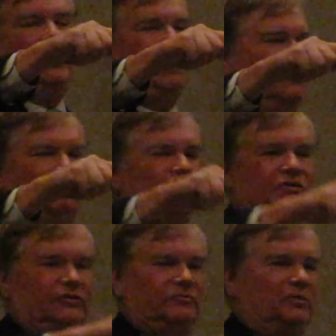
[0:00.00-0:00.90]
and we
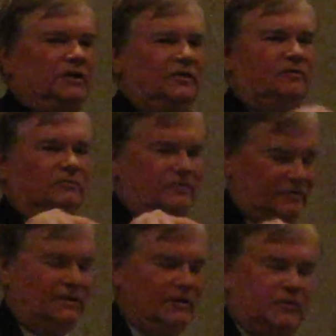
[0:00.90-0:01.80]
didn't.
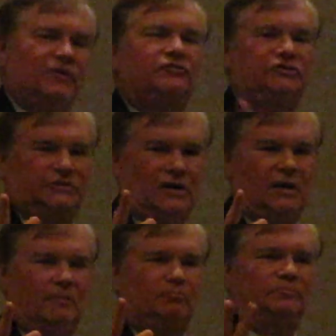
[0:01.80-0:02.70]
Even this
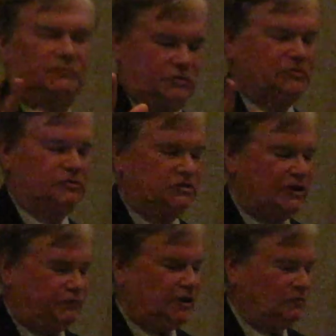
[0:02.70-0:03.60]

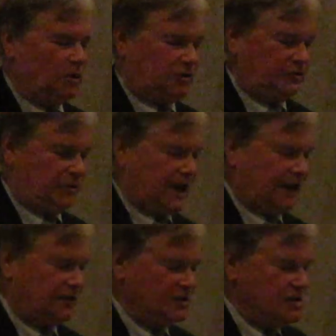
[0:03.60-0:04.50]
chief didn't want to do
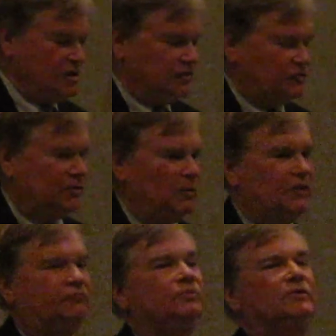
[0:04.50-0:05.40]
that. So we
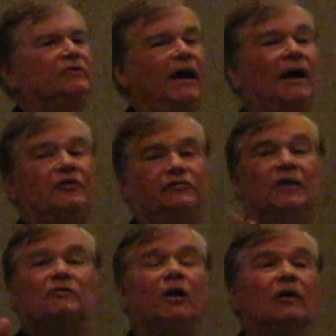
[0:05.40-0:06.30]
went through the day. I
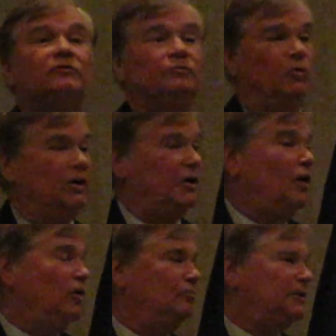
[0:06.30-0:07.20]
sent our lawyer
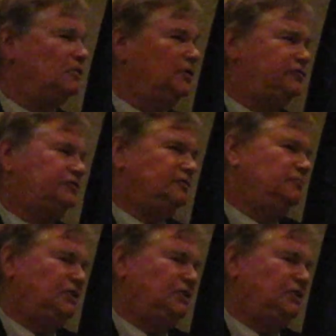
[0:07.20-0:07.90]
home because we